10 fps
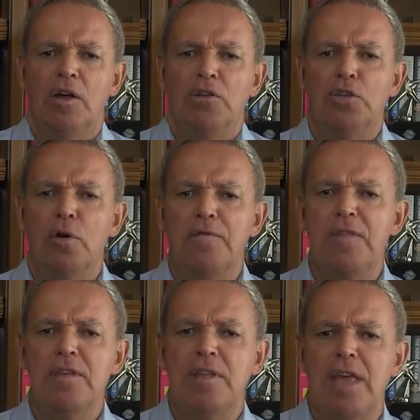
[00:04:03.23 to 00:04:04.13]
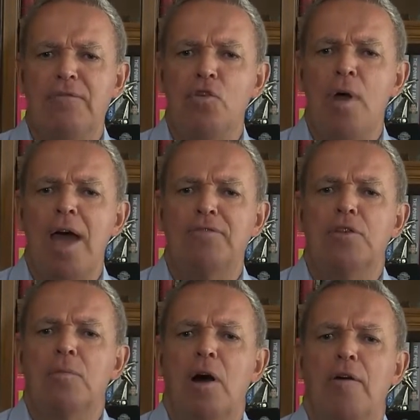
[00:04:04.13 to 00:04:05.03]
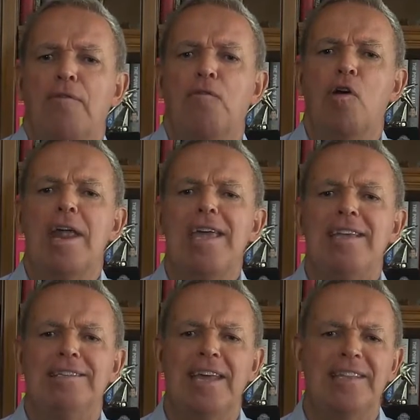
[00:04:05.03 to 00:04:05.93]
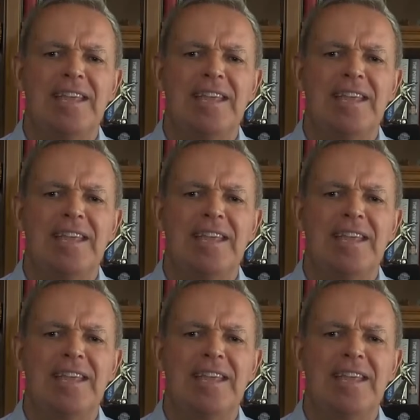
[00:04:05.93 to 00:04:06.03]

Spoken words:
So if you have a phrase that